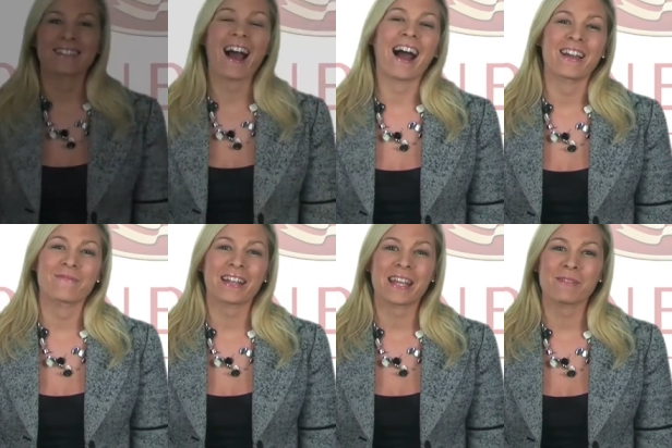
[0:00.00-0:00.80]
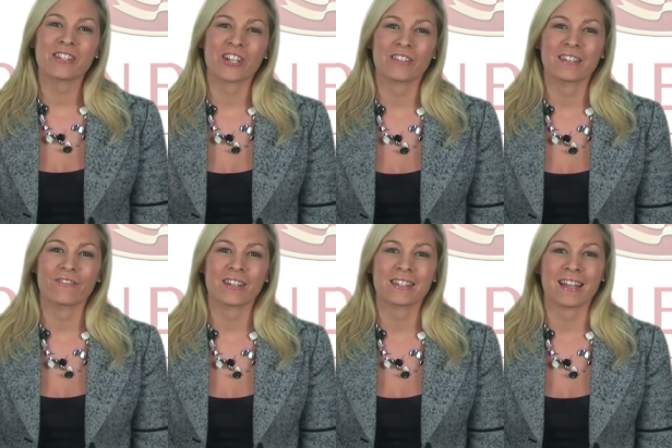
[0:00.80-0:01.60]
Hi, my name is Chelsea
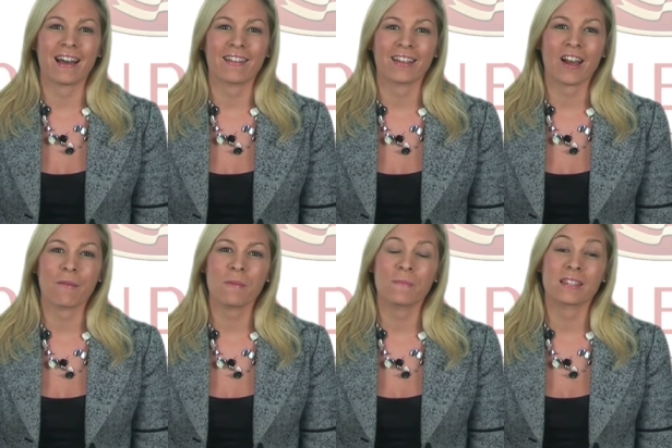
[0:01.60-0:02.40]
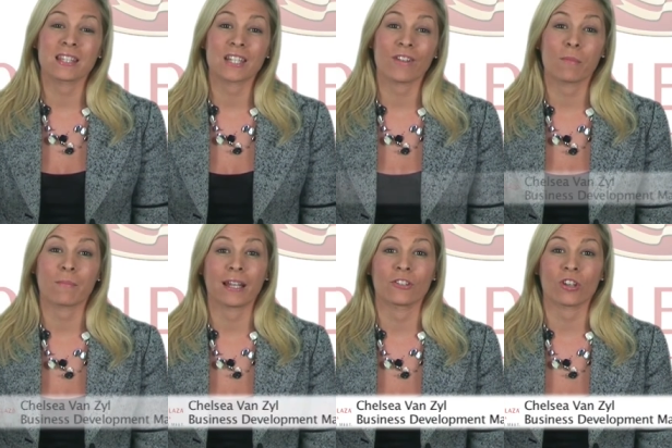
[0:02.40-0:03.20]
Van Zyl and I'm the Business
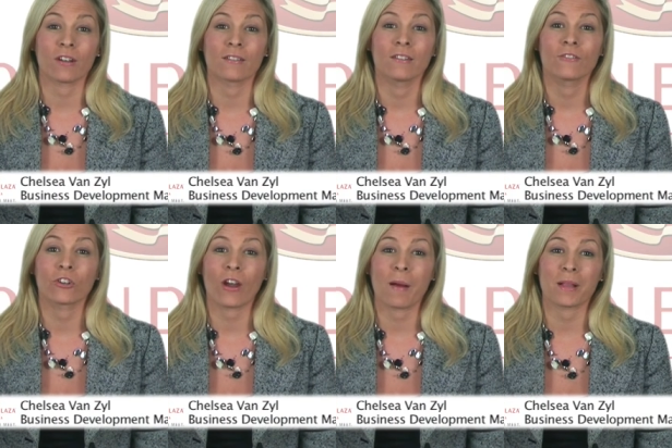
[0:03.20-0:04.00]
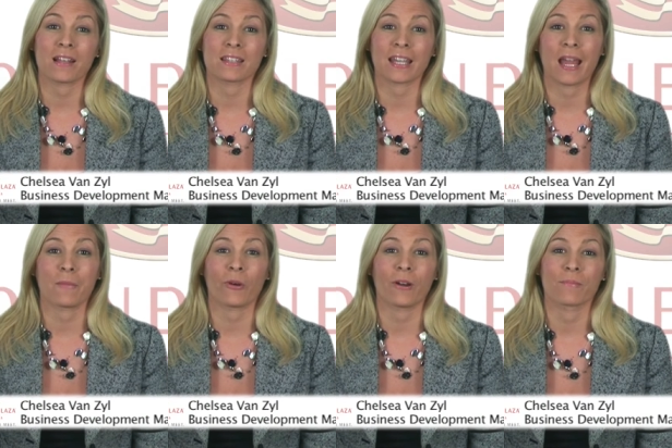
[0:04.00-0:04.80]
Development Manager for Crowne Plaza
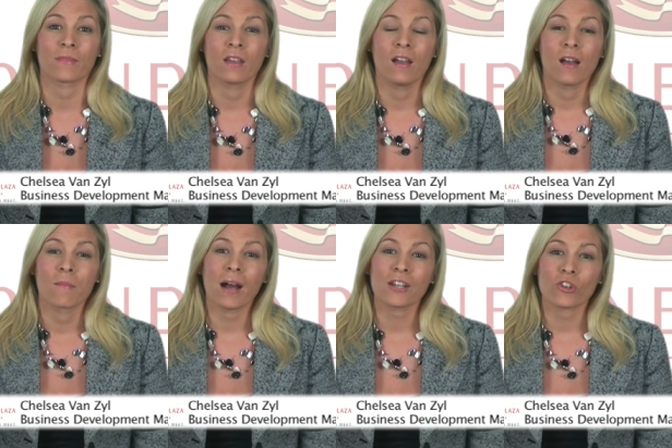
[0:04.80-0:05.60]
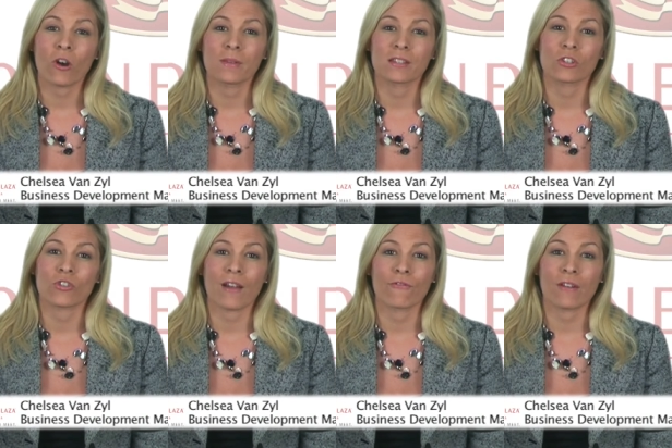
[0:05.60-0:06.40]
Canberra. My job is to
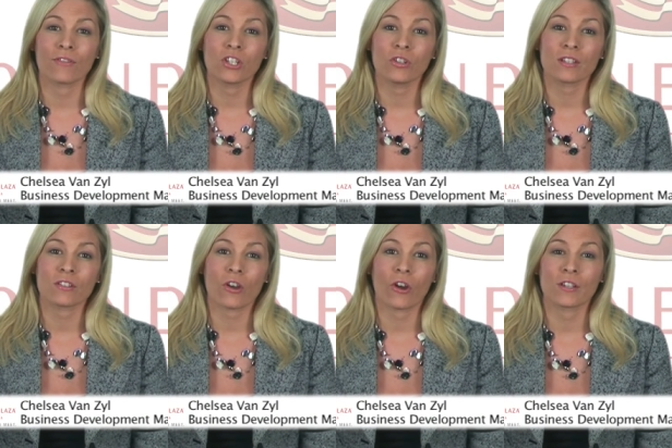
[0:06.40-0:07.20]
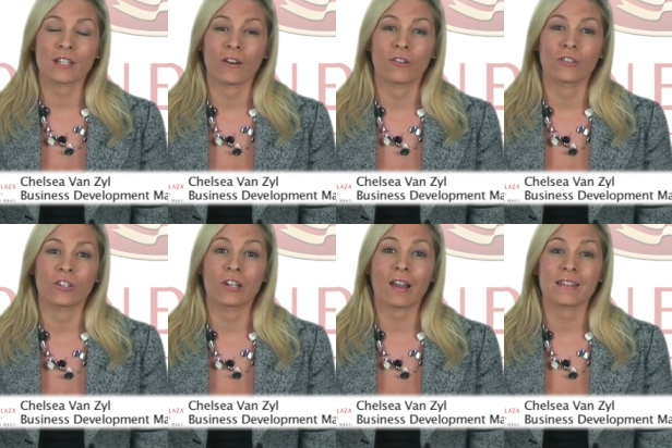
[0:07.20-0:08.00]
drive revenue into the hotel
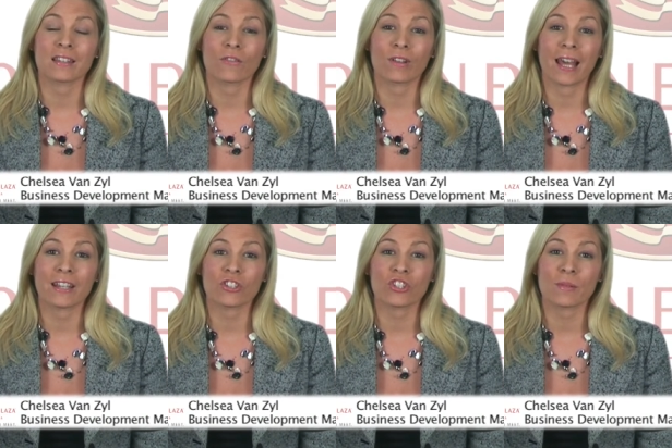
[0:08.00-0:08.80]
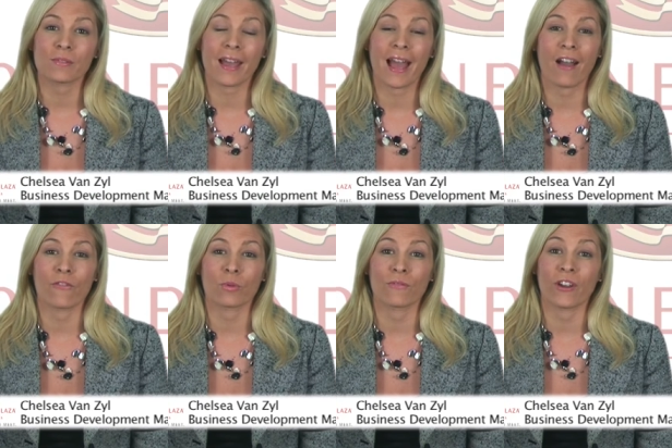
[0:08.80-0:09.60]
utilising the relationships I
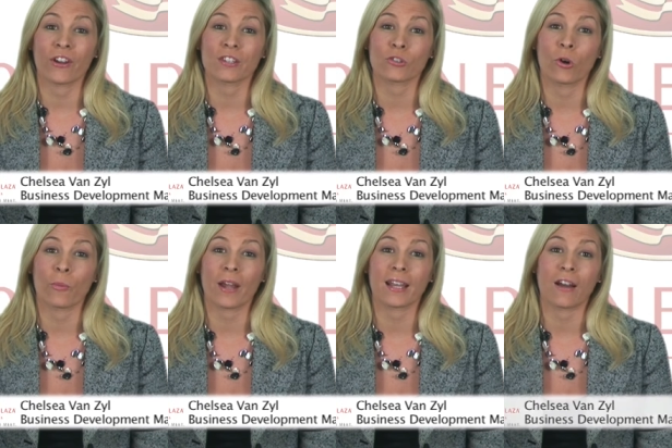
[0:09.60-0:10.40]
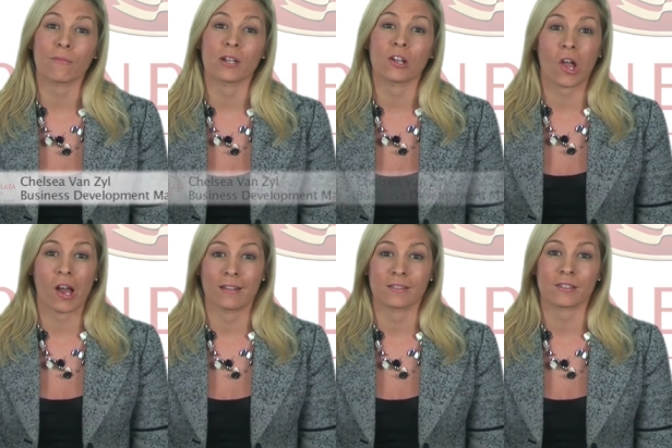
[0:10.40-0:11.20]
have with various corporate and government
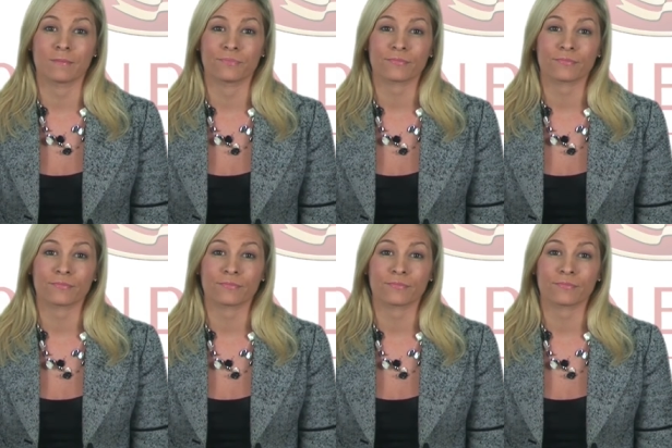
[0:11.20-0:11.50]
clients.